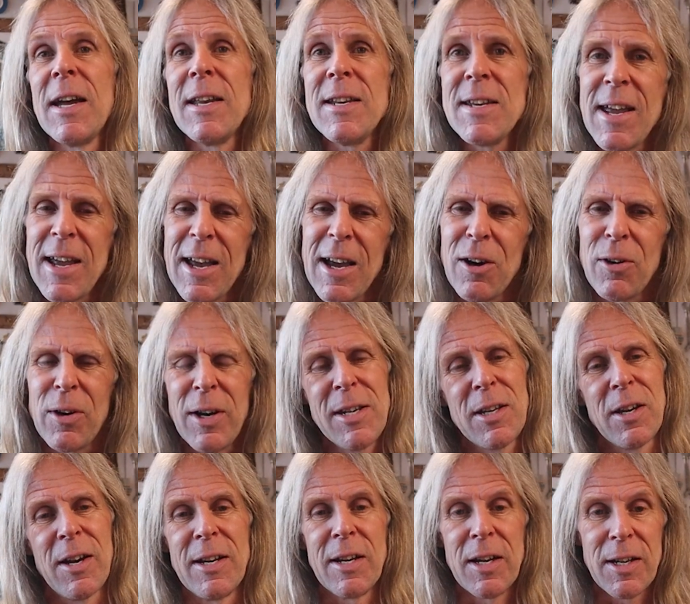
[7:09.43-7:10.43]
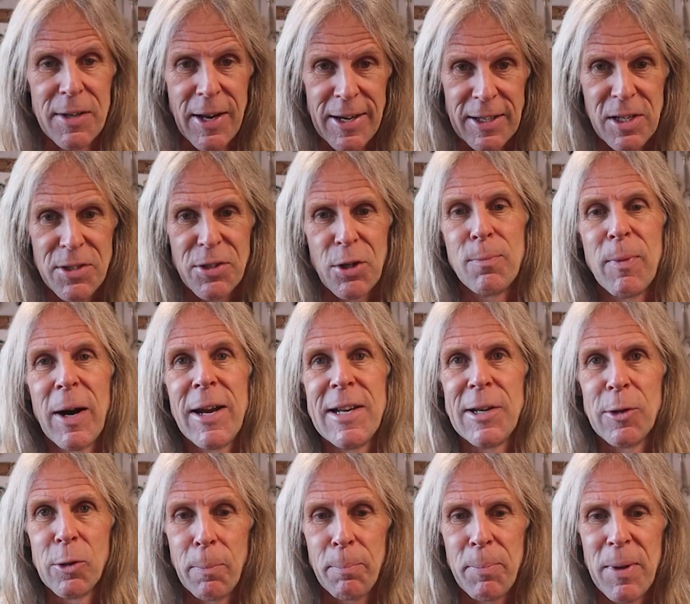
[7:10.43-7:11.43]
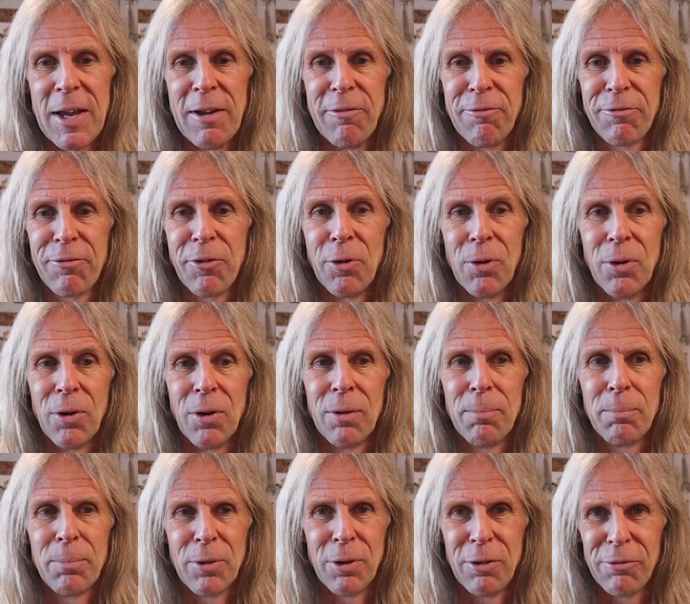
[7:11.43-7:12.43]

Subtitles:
and now I kind of like to do my little bit for